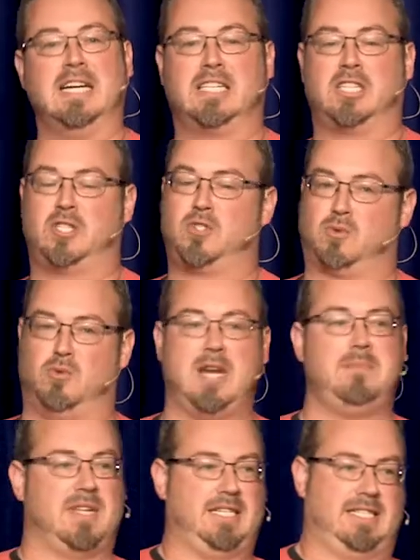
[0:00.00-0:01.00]

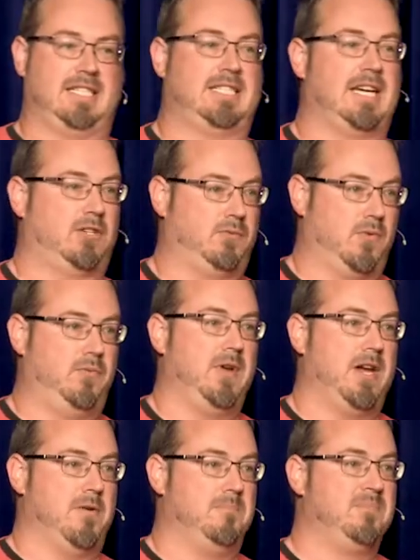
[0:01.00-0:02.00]
extremely successful
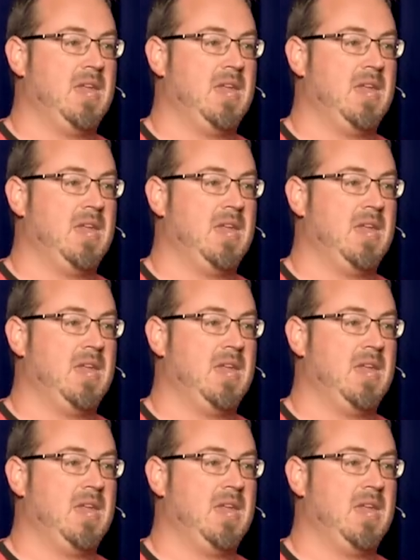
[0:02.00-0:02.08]
film.